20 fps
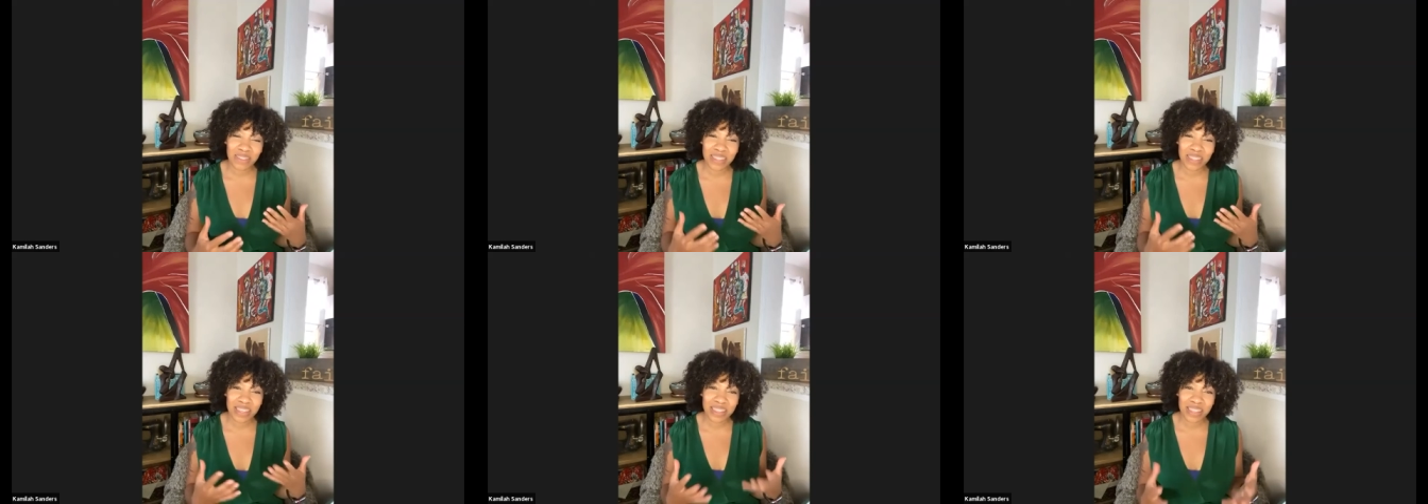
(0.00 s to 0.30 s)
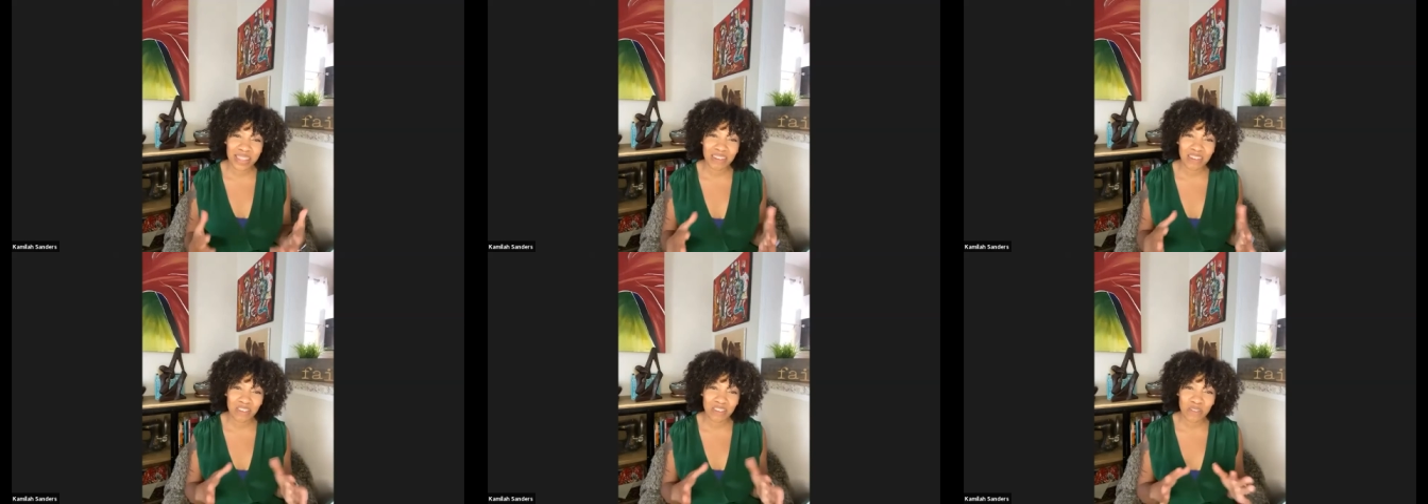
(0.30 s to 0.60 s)
think
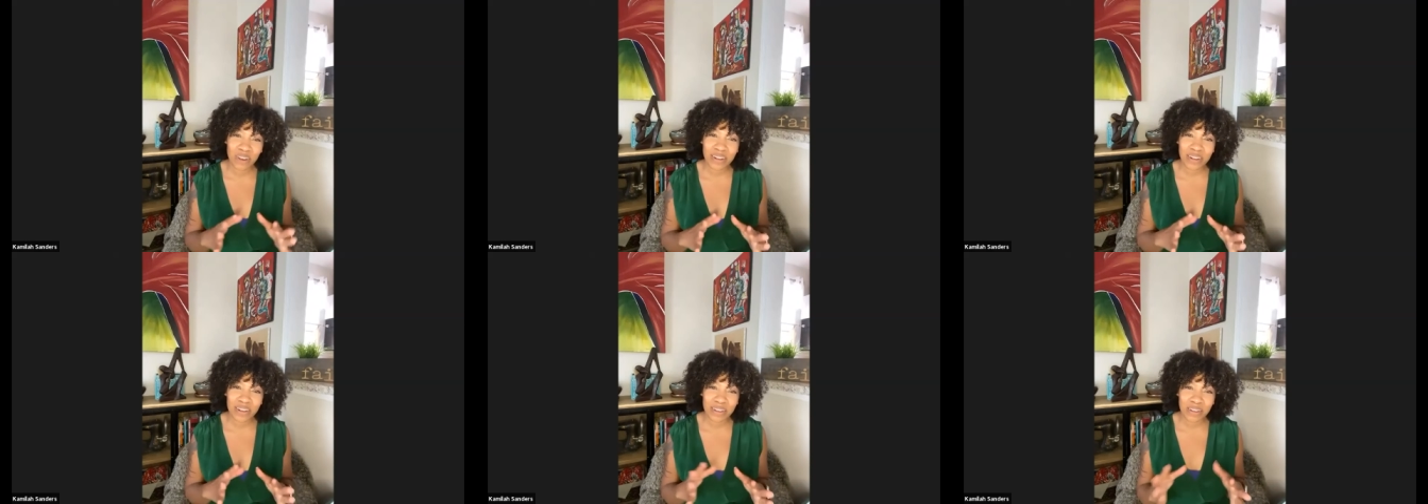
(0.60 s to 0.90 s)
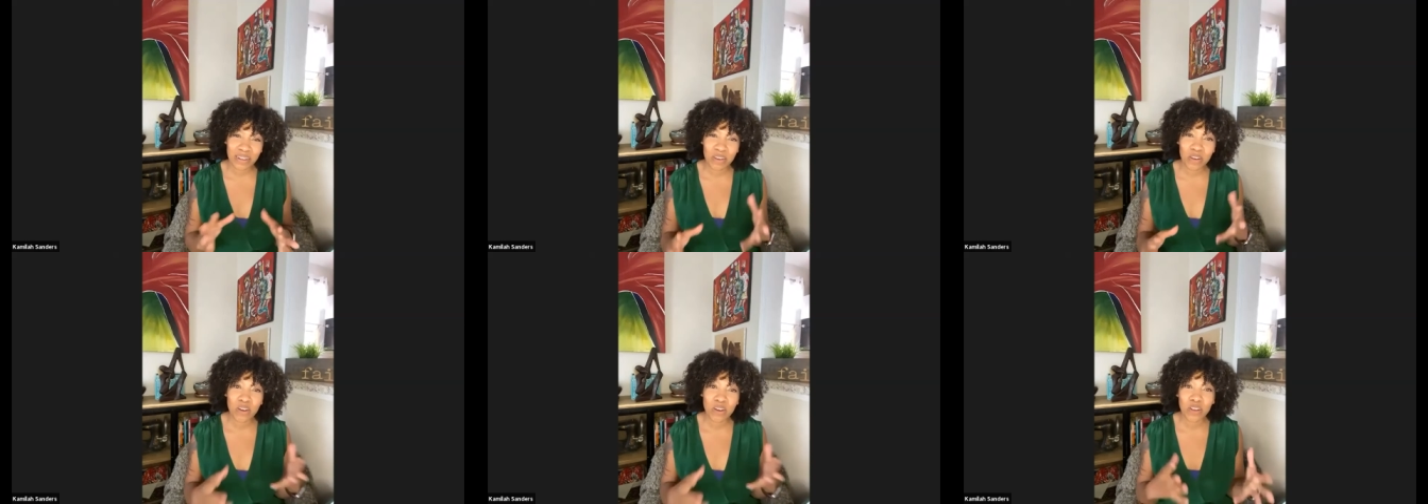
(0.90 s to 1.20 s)
that you want
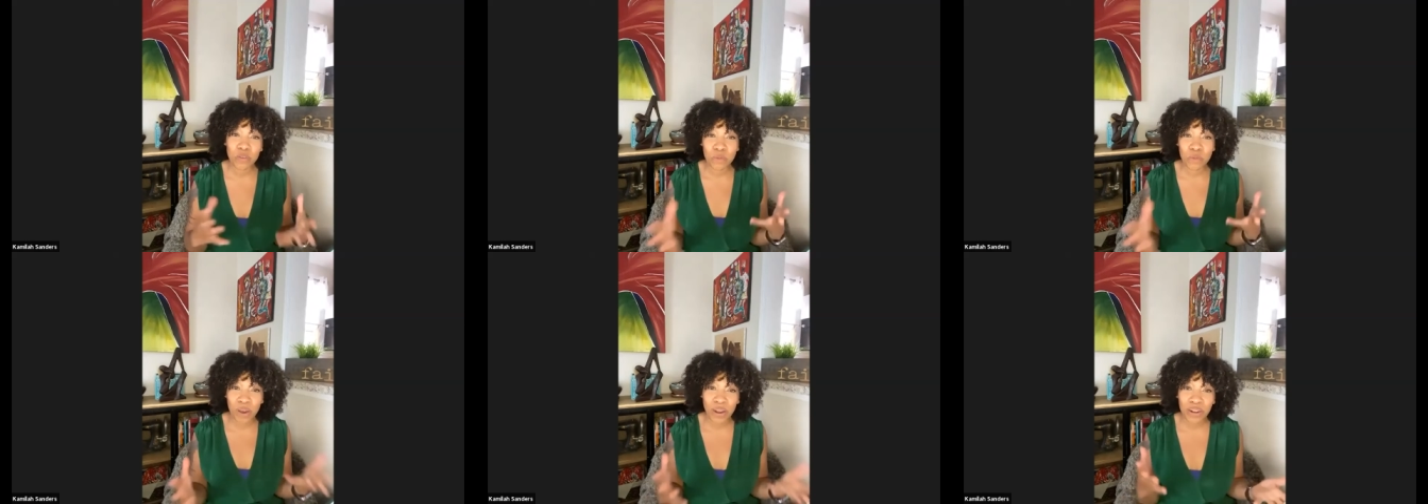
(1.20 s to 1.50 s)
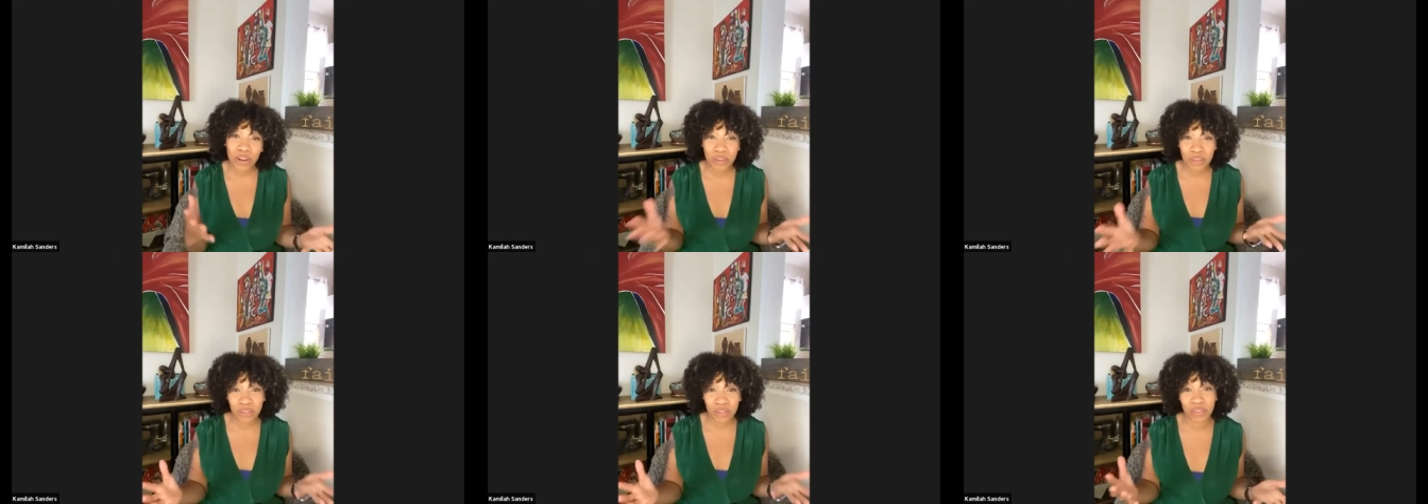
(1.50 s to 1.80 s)

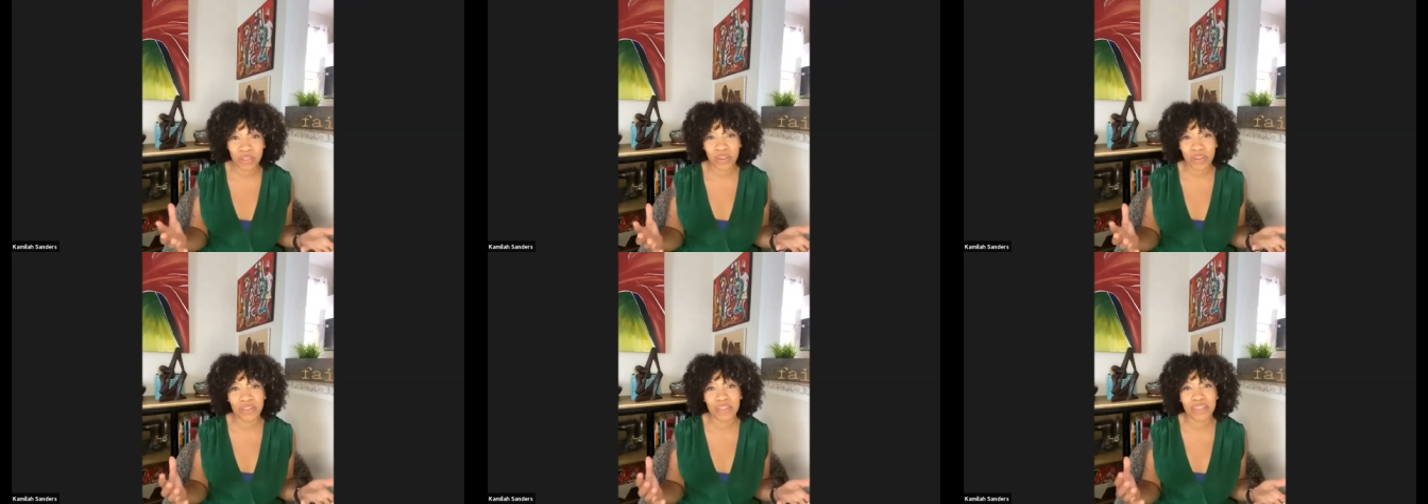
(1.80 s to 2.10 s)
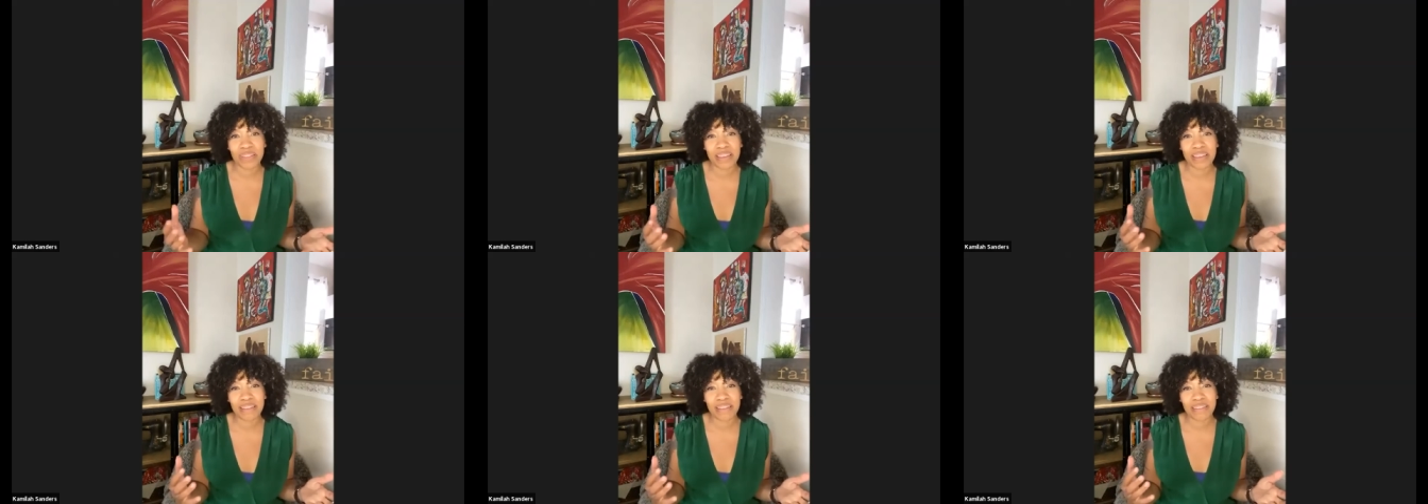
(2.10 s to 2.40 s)
to do certain
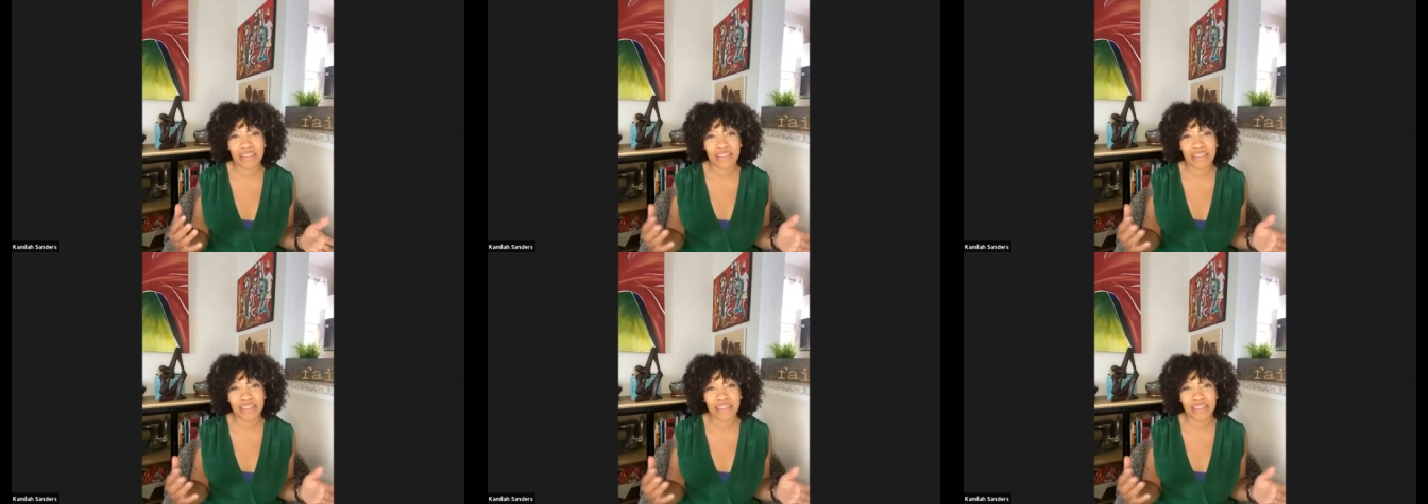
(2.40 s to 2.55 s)
things,